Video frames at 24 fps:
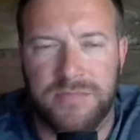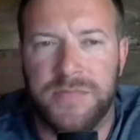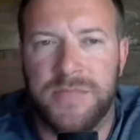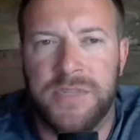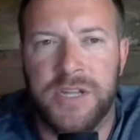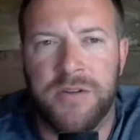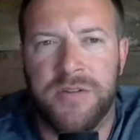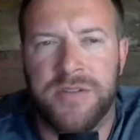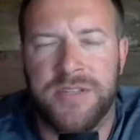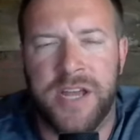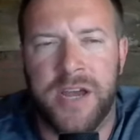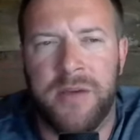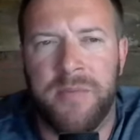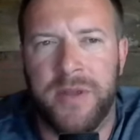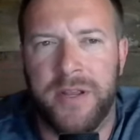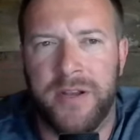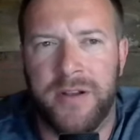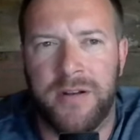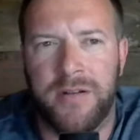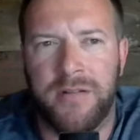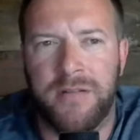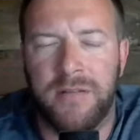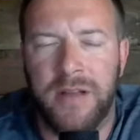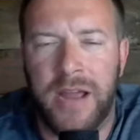Don't tell me
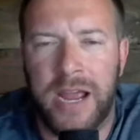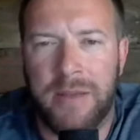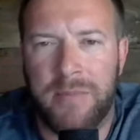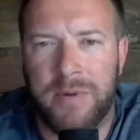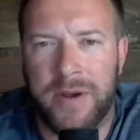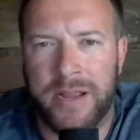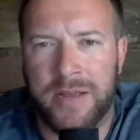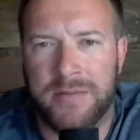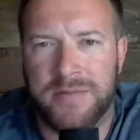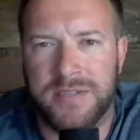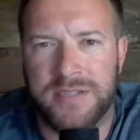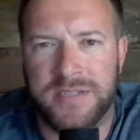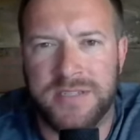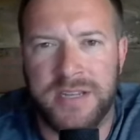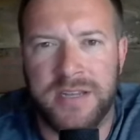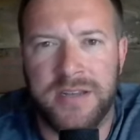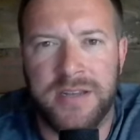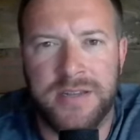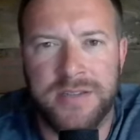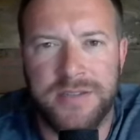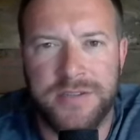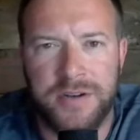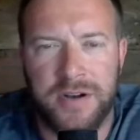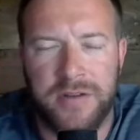you're Abraham's
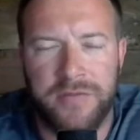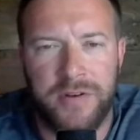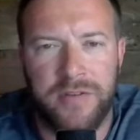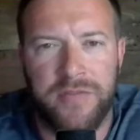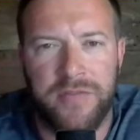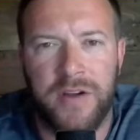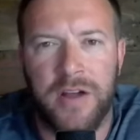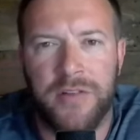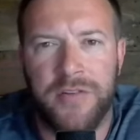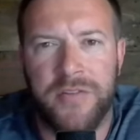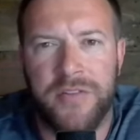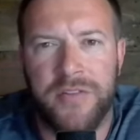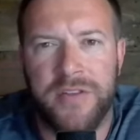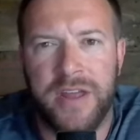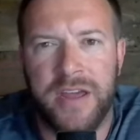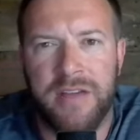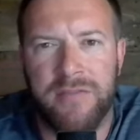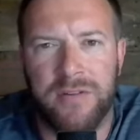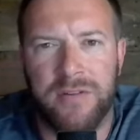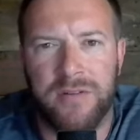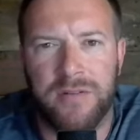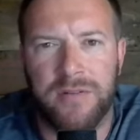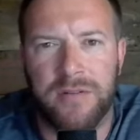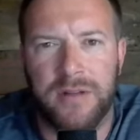descendants. You're of your father, the
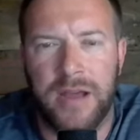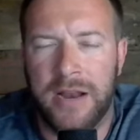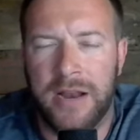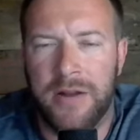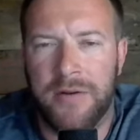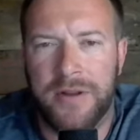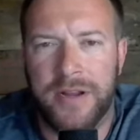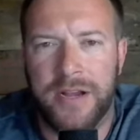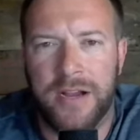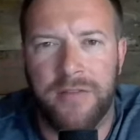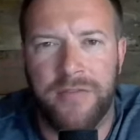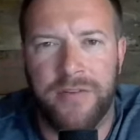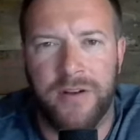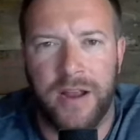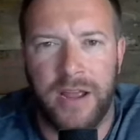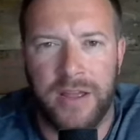devil. I don't care if you're